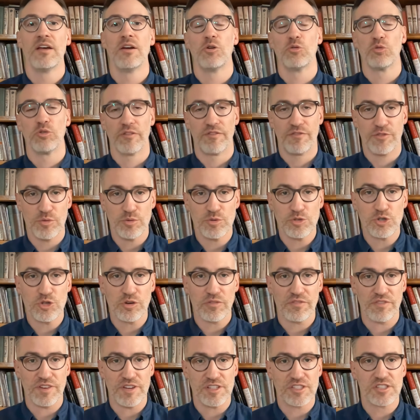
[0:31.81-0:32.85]
refuse your
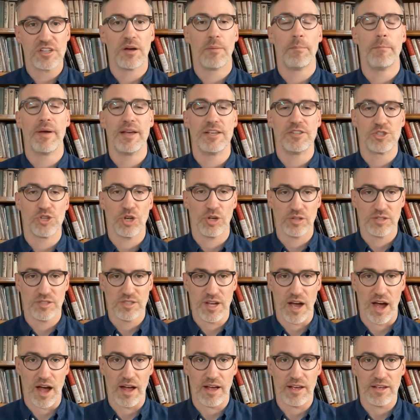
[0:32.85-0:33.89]
visa based on
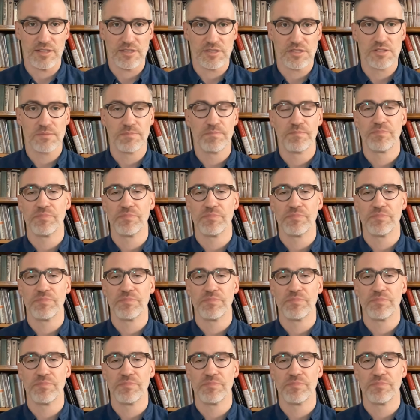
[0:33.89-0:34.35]
ties.